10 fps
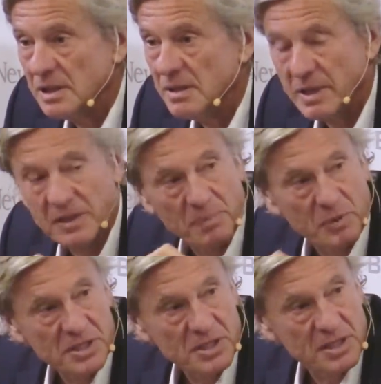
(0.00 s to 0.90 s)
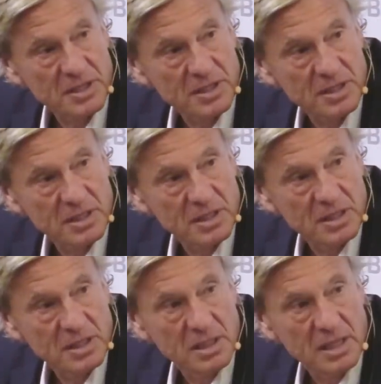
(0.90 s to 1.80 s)
He met the president
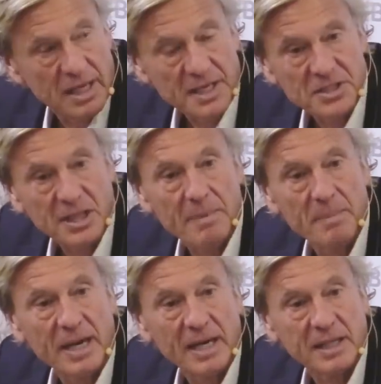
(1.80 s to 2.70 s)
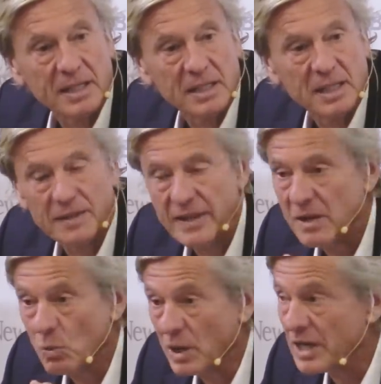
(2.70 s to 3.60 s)
and he's come back and
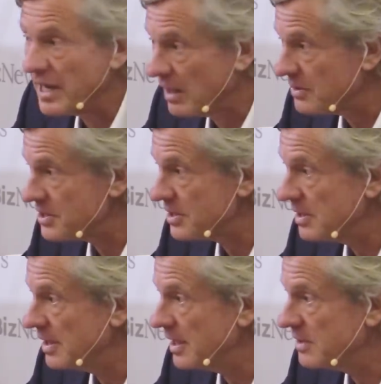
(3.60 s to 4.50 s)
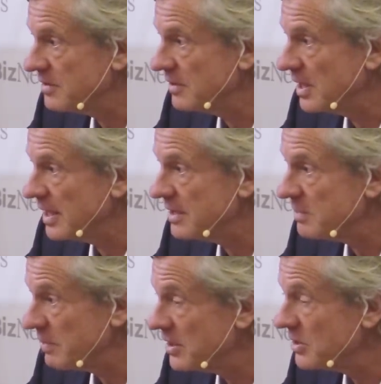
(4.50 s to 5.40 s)
they will announce in the next few
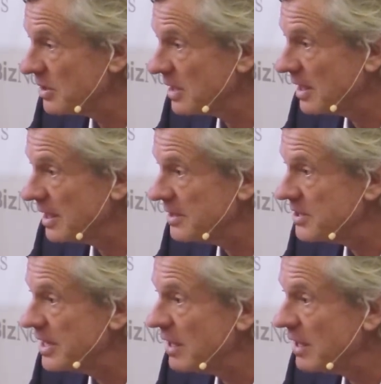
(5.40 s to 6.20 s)
days the Patriot Alliance.